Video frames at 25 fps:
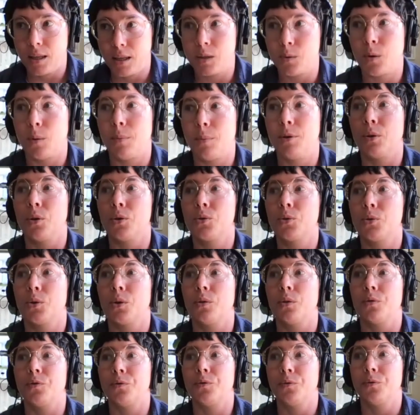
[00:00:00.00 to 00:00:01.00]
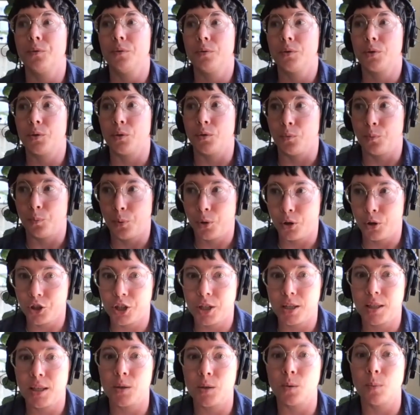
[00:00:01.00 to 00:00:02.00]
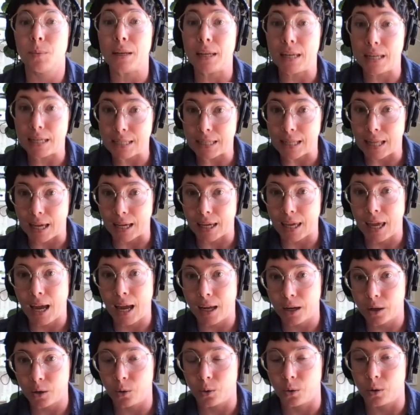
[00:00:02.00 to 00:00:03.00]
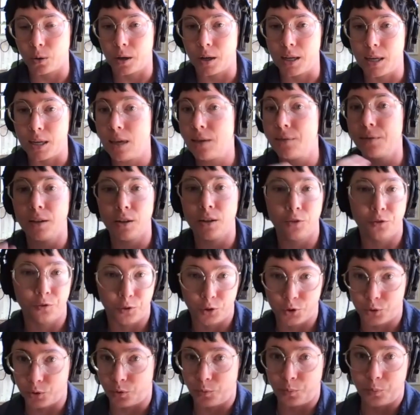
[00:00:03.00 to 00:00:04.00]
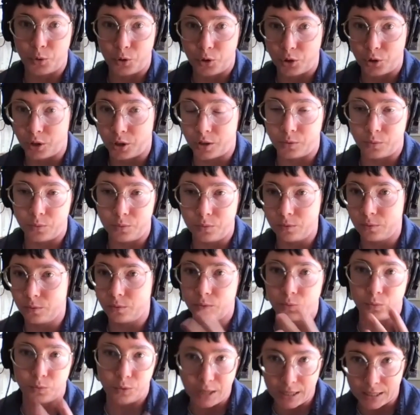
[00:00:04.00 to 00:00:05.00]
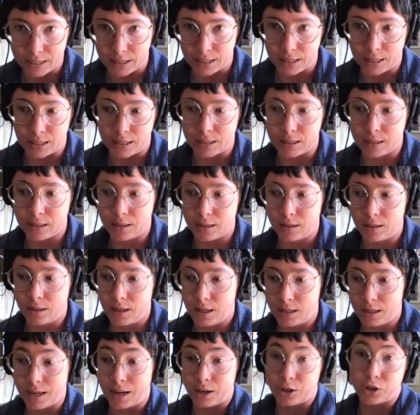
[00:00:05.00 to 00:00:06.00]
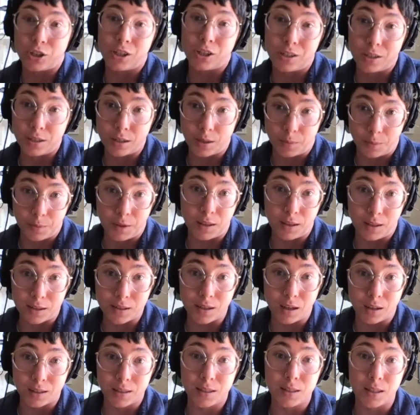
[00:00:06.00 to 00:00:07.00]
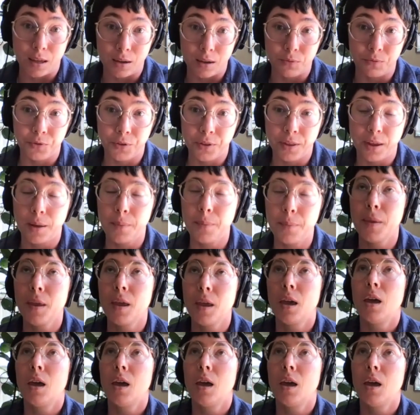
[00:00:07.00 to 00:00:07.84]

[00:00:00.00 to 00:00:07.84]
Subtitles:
these women or sort of pushing these women into that category, even if for sort of good reasons, is actually something that is unsafe for them.